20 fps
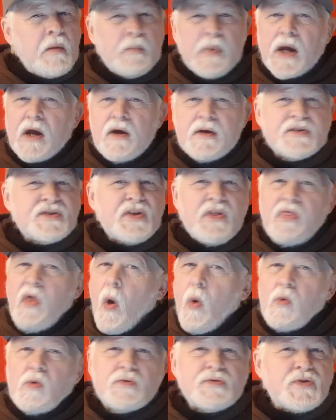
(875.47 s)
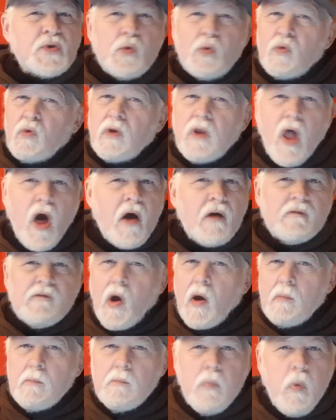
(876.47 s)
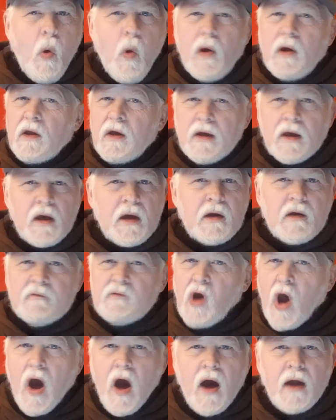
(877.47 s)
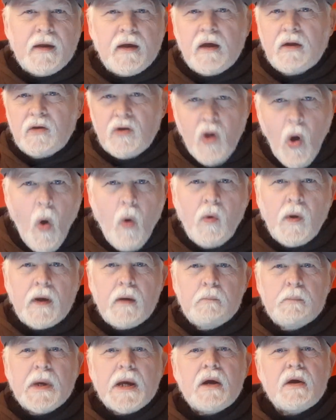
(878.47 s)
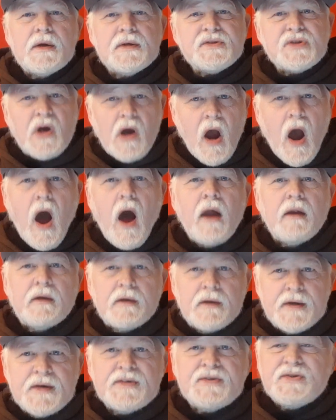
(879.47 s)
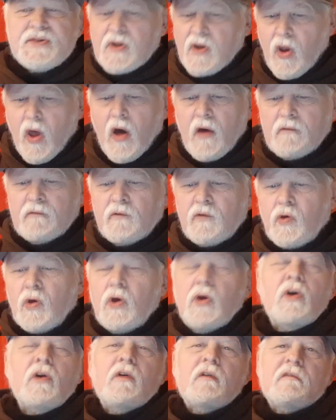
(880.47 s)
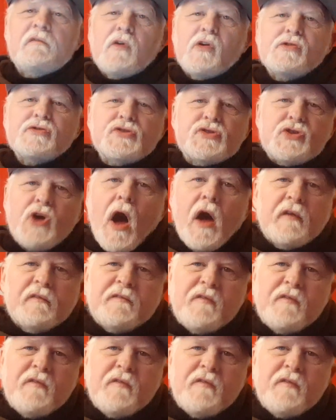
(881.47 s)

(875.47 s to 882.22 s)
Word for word: because those who love are born again of God and know him because God is love. 1 John